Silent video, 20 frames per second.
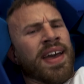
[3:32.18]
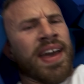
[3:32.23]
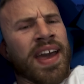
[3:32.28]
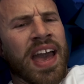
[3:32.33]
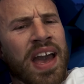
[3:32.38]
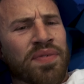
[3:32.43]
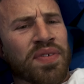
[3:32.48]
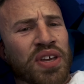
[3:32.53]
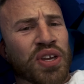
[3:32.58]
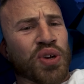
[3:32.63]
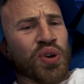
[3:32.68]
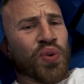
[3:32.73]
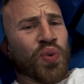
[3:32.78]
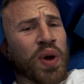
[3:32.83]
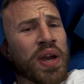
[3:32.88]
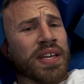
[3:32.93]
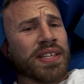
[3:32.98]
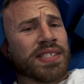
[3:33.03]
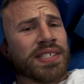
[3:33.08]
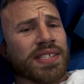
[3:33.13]
Having
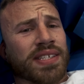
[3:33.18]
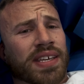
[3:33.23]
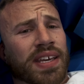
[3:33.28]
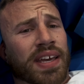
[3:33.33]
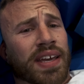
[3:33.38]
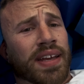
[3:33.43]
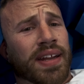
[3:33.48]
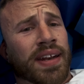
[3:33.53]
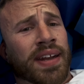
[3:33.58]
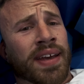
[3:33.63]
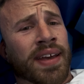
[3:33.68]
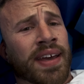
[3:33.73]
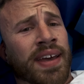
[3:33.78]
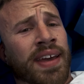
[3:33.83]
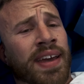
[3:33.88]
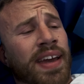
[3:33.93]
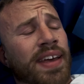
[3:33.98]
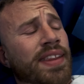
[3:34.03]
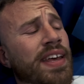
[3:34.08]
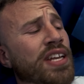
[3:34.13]
great skin.
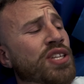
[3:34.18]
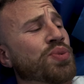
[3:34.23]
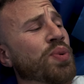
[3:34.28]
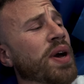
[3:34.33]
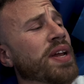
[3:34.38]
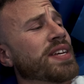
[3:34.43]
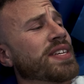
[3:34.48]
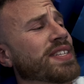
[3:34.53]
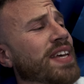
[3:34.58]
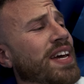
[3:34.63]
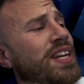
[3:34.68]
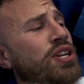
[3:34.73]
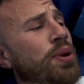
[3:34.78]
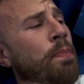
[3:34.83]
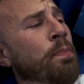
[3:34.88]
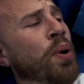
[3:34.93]
And that's why I decided to